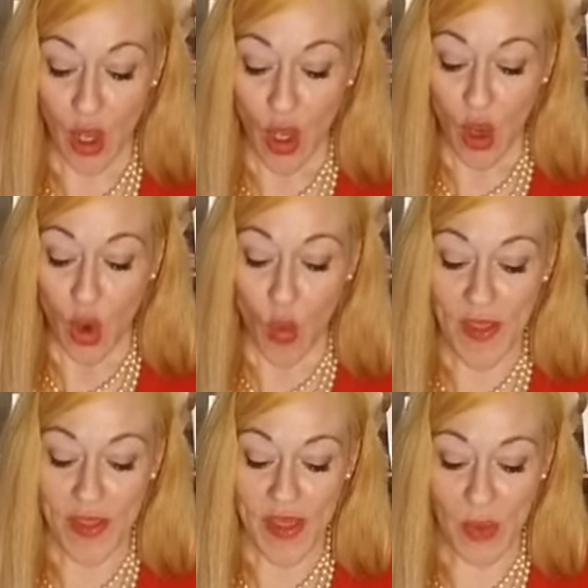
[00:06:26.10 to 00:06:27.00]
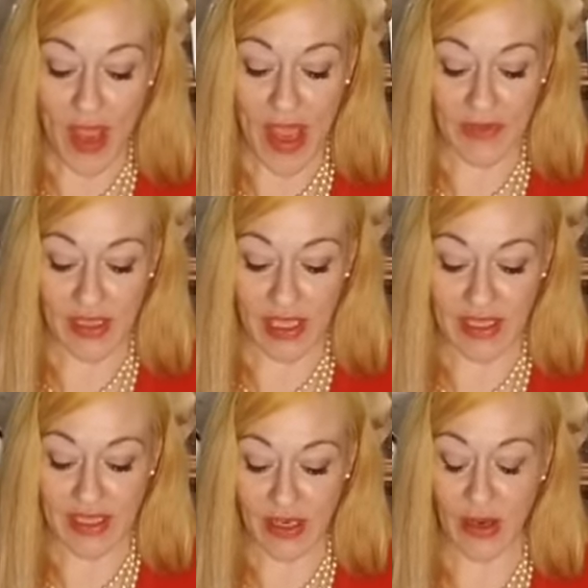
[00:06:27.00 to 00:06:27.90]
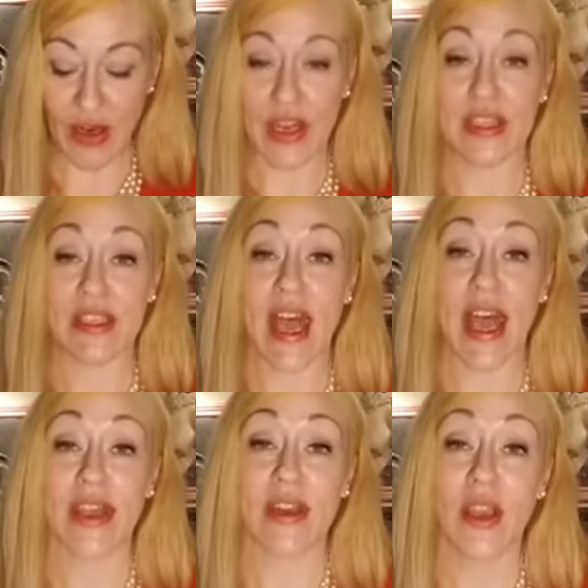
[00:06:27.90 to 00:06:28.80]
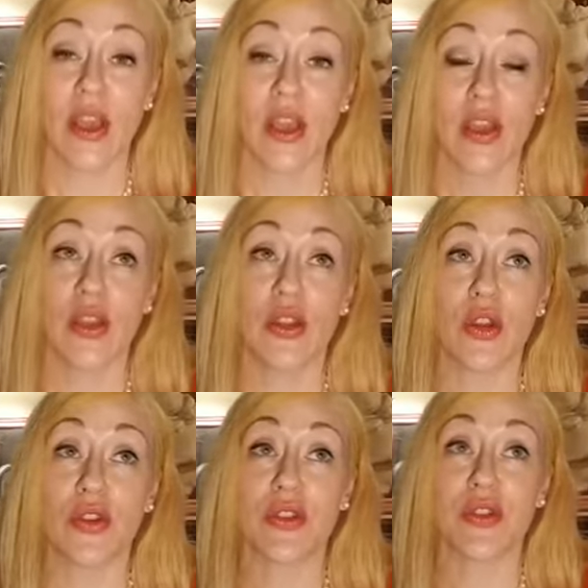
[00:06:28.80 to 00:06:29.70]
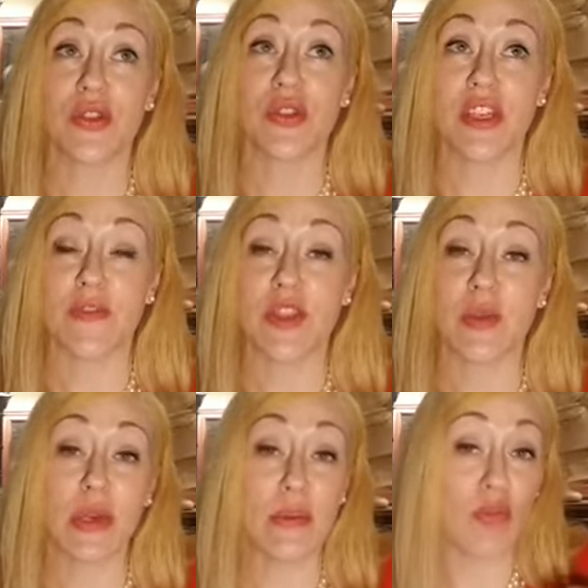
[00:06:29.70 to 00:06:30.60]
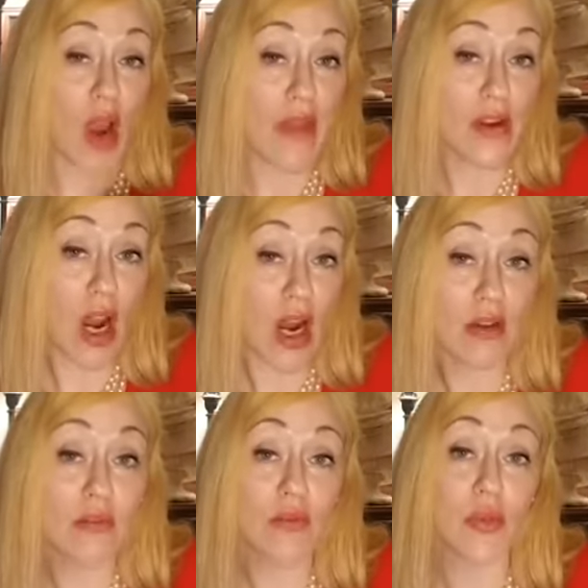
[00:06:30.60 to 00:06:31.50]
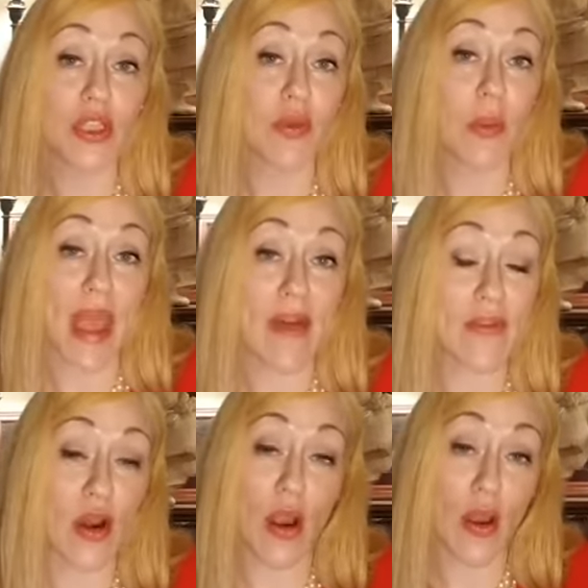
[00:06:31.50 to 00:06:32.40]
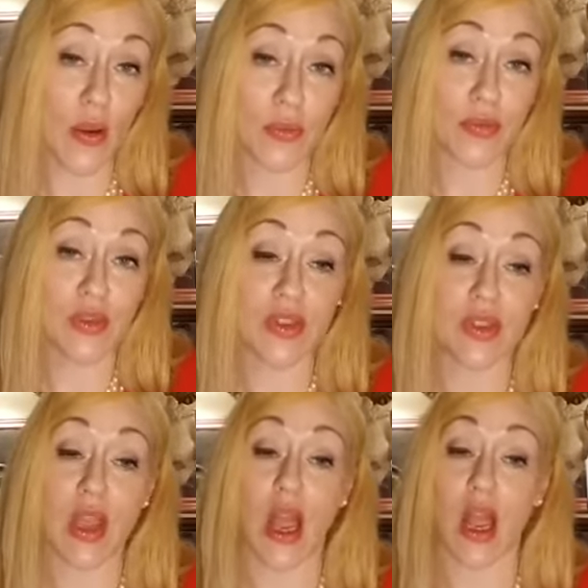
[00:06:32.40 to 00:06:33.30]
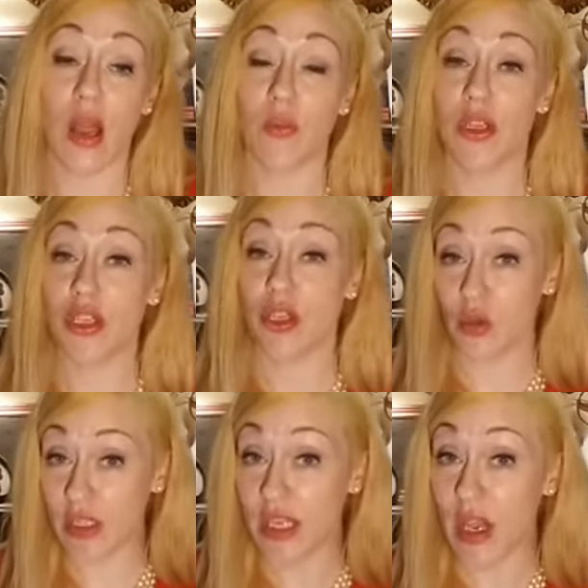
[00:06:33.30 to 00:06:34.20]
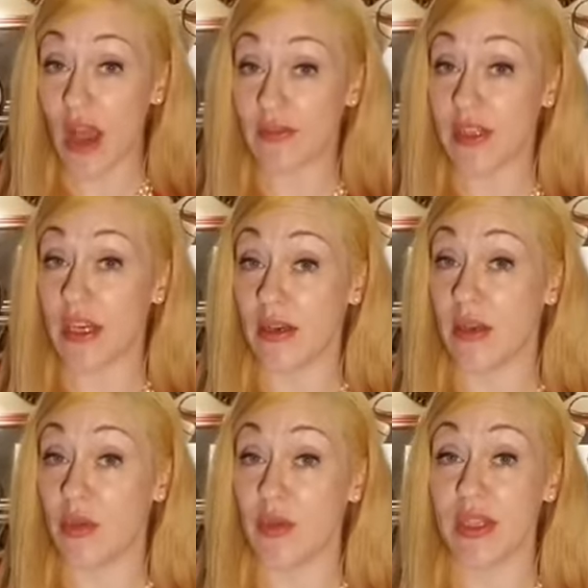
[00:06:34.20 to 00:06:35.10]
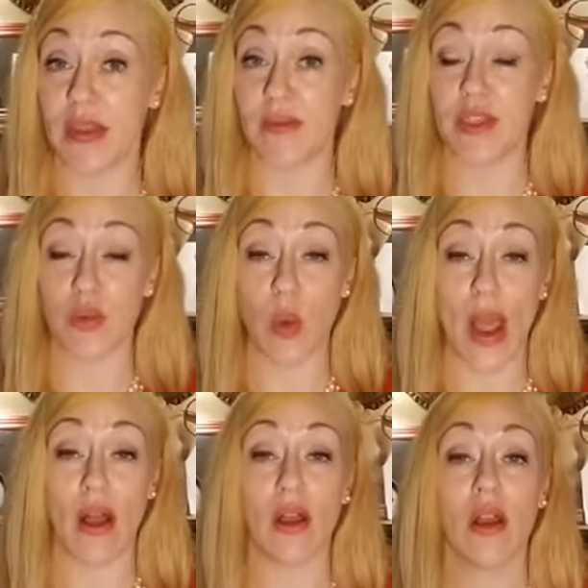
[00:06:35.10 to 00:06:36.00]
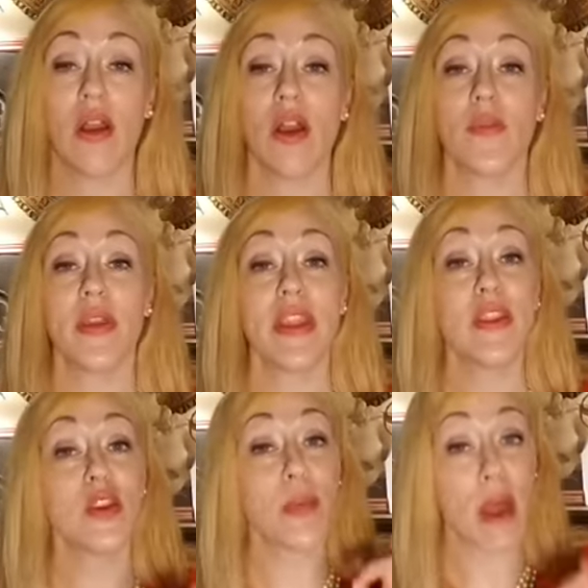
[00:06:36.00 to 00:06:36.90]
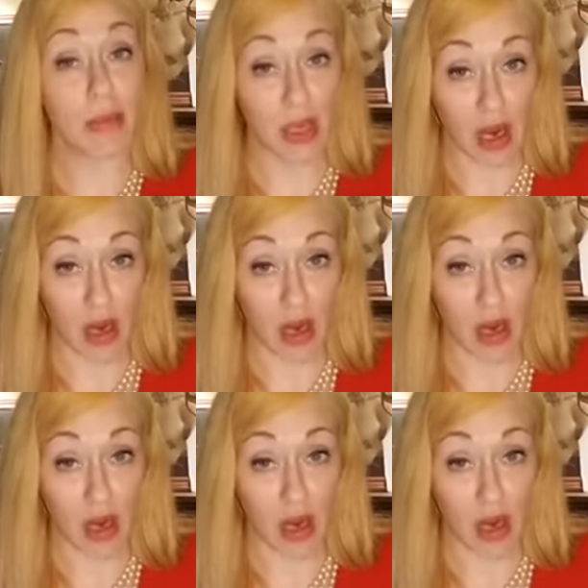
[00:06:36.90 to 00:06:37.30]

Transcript: one thing we have to consider is that there's the difference between private art, which is what we have in our homes, which you see often in museums as well, but then there's public art.